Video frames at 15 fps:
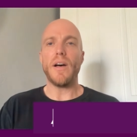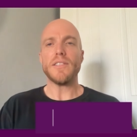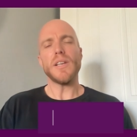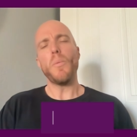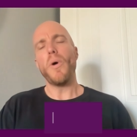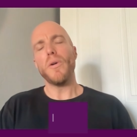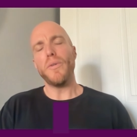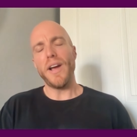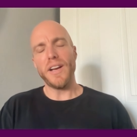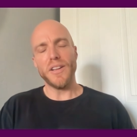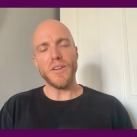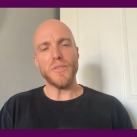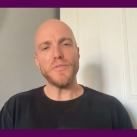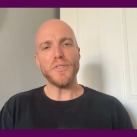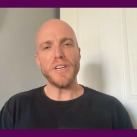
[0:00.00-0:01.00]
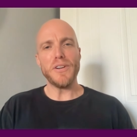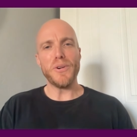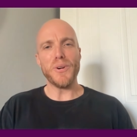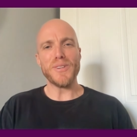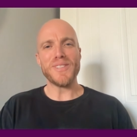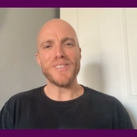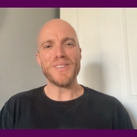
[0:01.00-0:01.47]
somewhat regular free
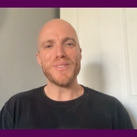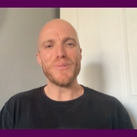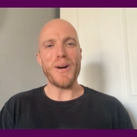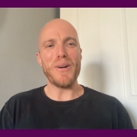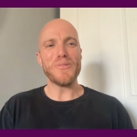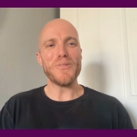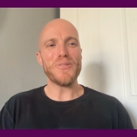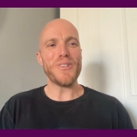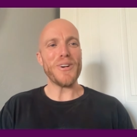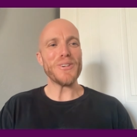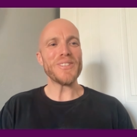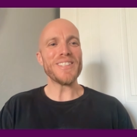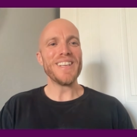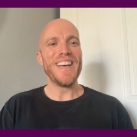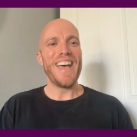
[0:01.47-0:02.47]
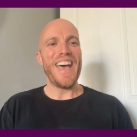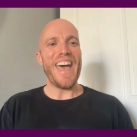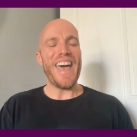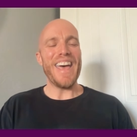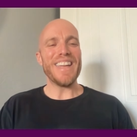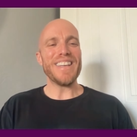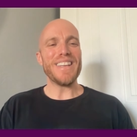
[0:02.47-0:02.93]
courses as well for folks,
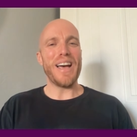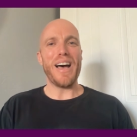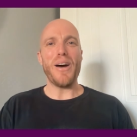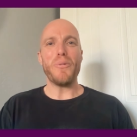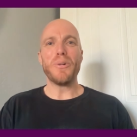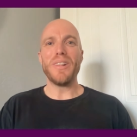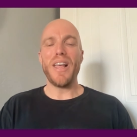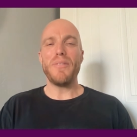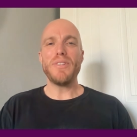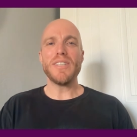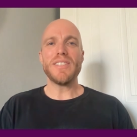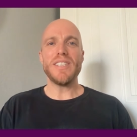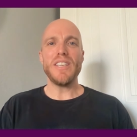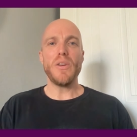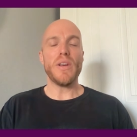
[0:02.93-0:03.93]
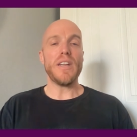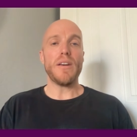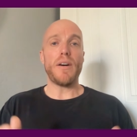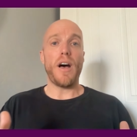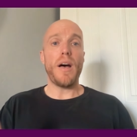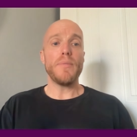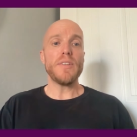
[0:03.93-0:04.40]
and would love to see you. And
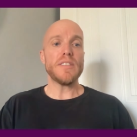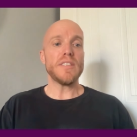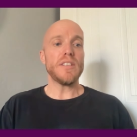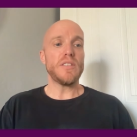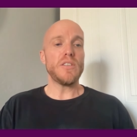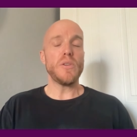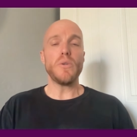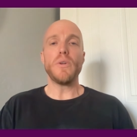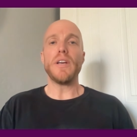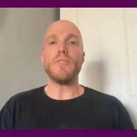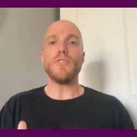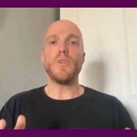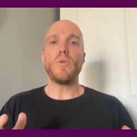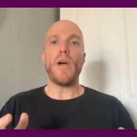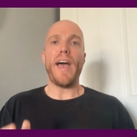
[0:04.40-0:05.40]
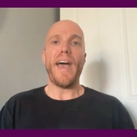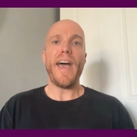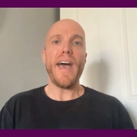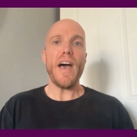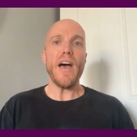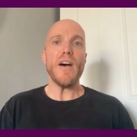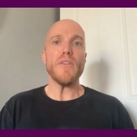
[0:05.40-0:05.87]
obviously too, if you
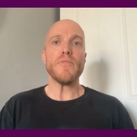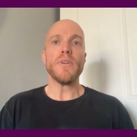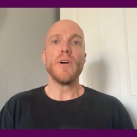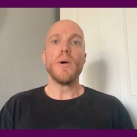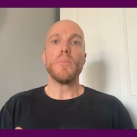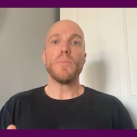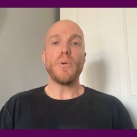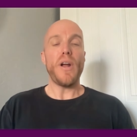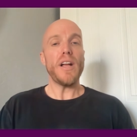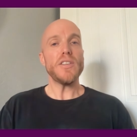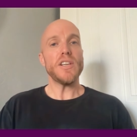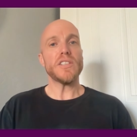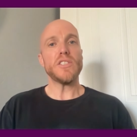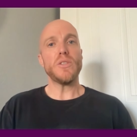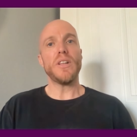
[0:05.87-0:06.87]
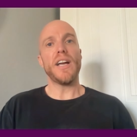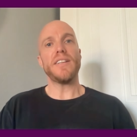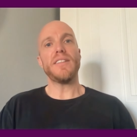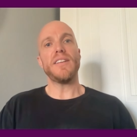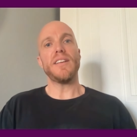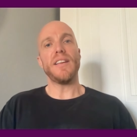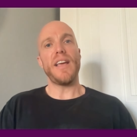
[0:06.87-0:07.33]
have projects you'd like
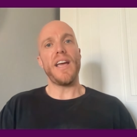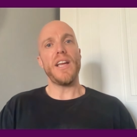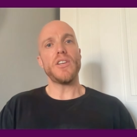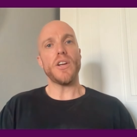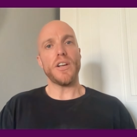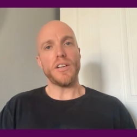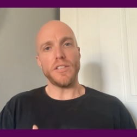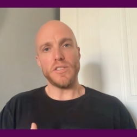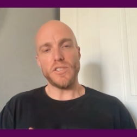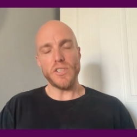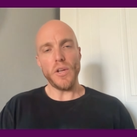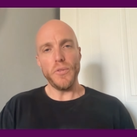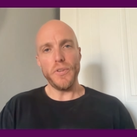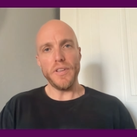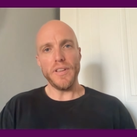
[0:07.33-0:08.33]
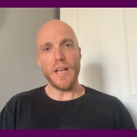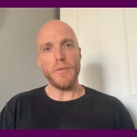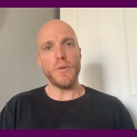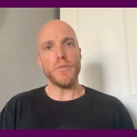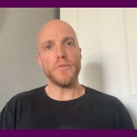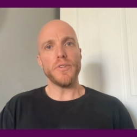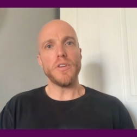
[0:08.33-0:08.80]
to engage on a consulting
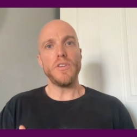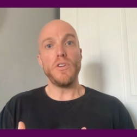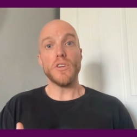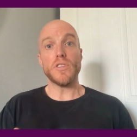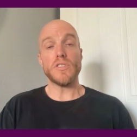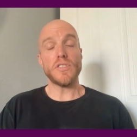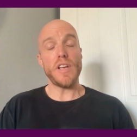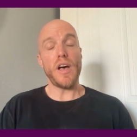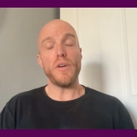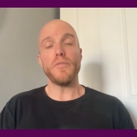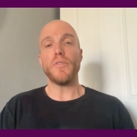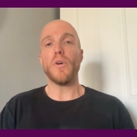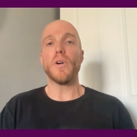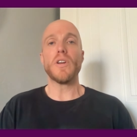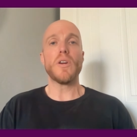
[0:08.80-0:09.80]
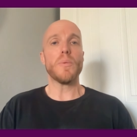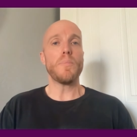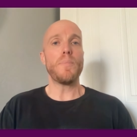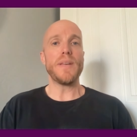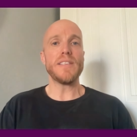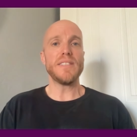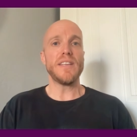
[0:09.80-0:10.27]
level for yourself or your
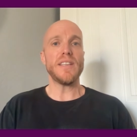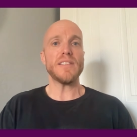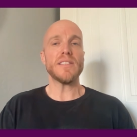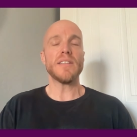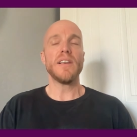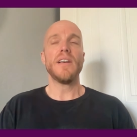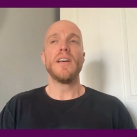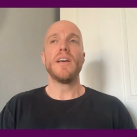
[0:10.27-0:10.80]
business,